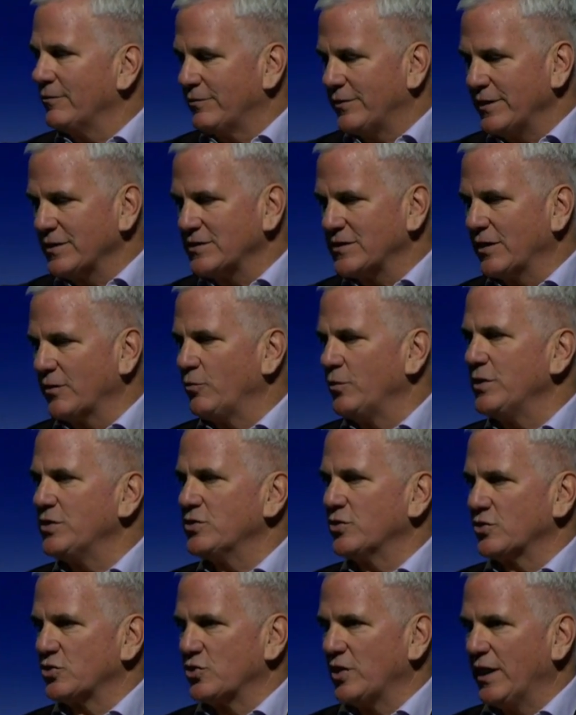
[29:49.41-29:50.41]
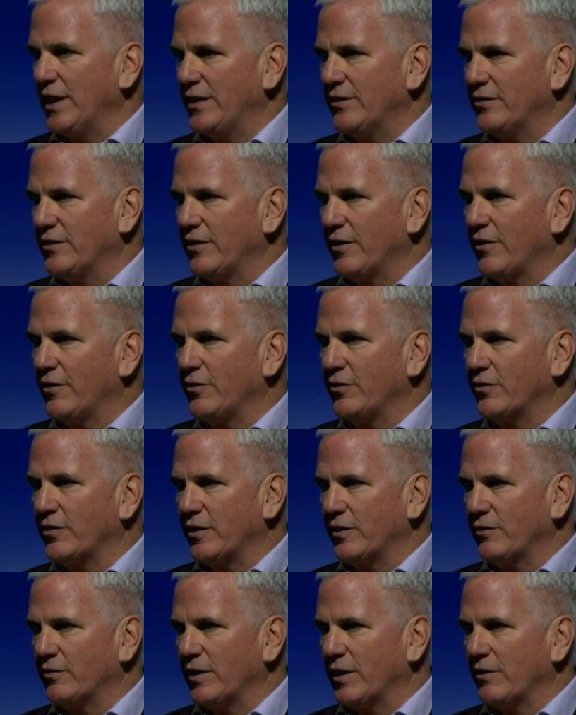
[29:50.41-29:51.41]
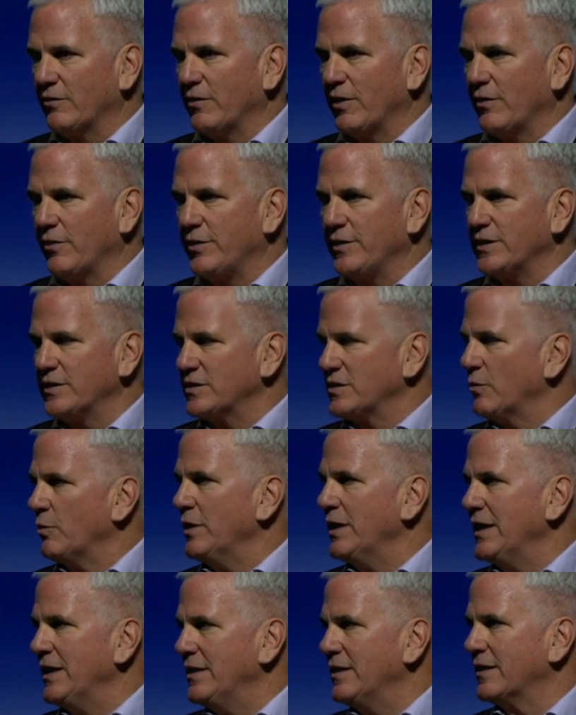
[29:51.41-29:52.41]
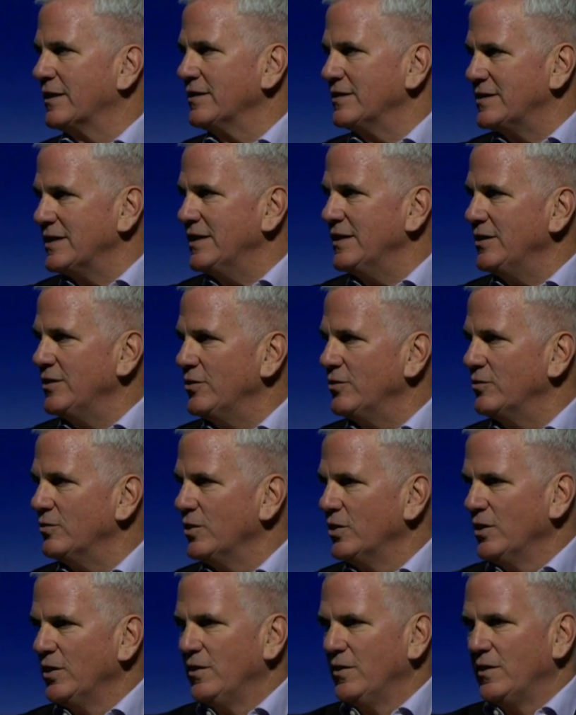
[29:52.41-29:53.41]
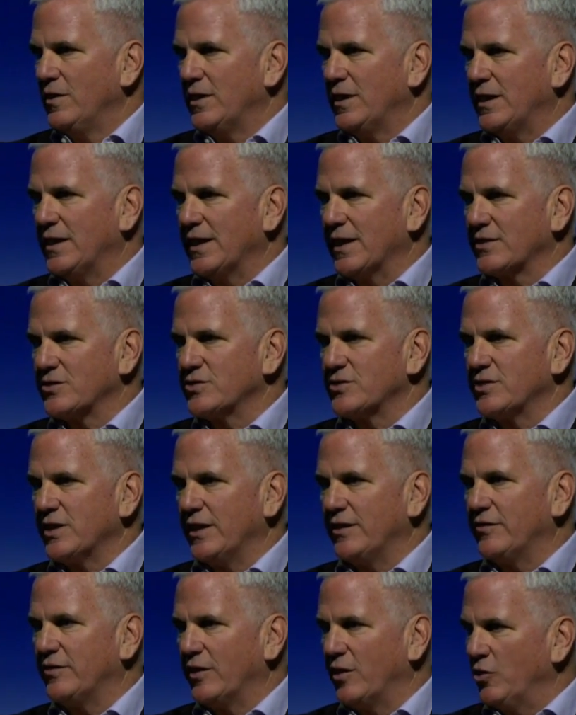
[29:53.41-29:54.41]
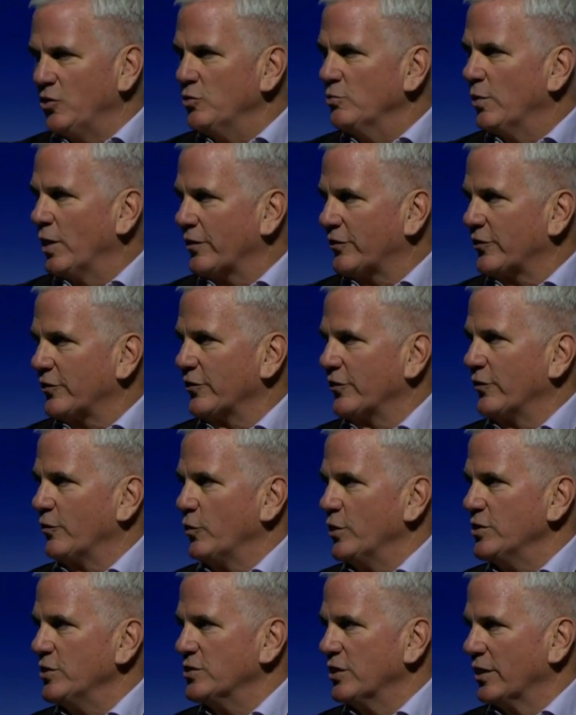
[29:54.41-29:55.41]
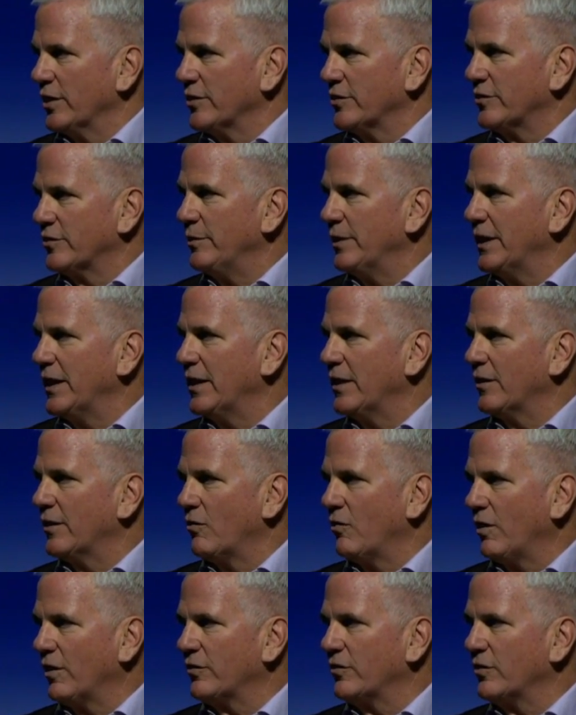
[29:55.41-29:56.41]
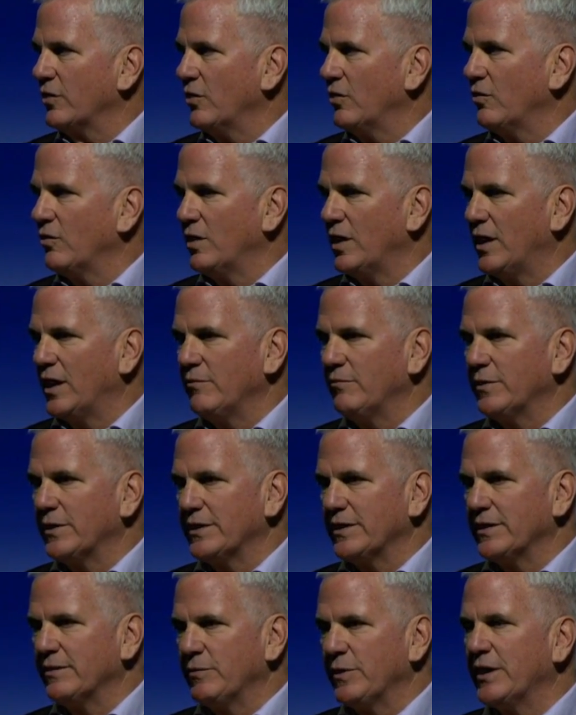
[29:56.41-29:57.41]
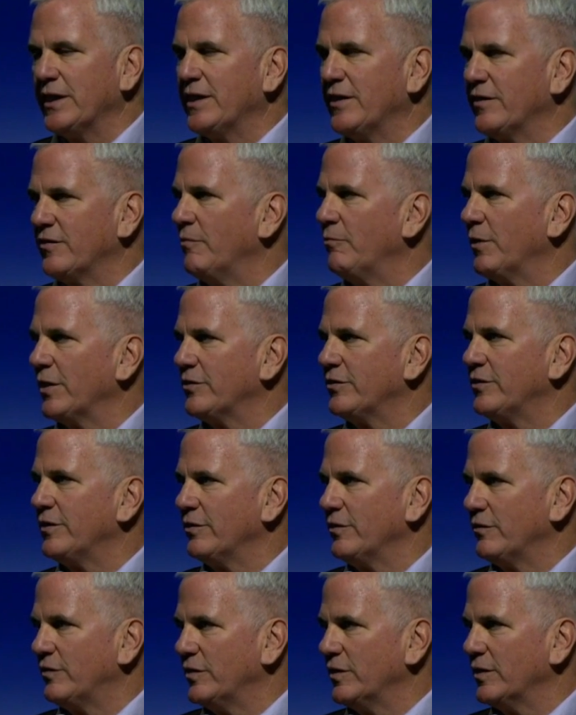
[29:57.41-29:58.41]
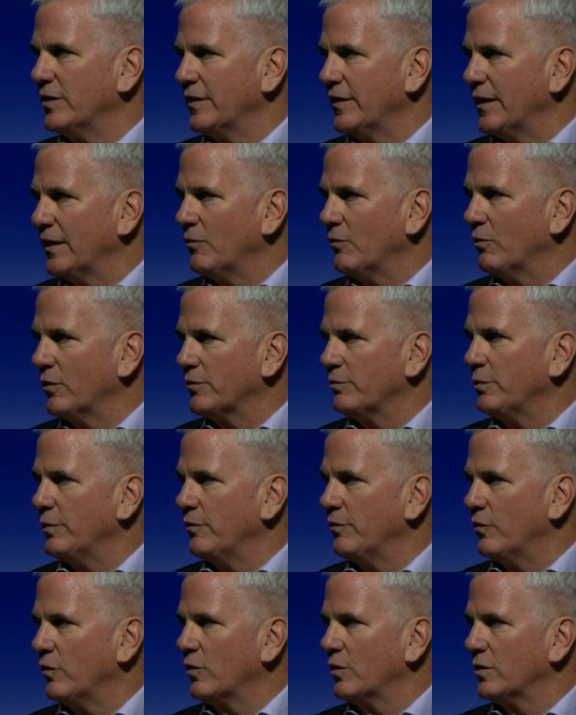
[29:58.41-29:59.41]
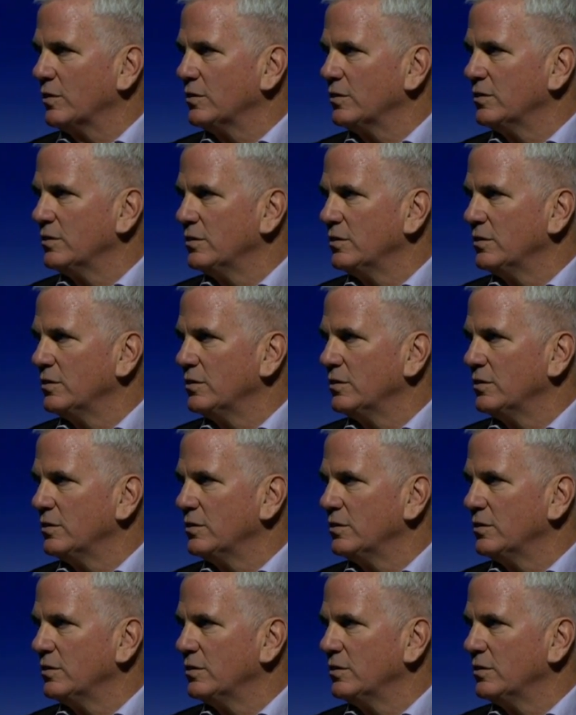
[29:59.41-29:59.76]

Things like regional transit, others are things that we need to continue exercising our new muscles of regionalism and get it across the goal line. But it is a much different feeling than it was before.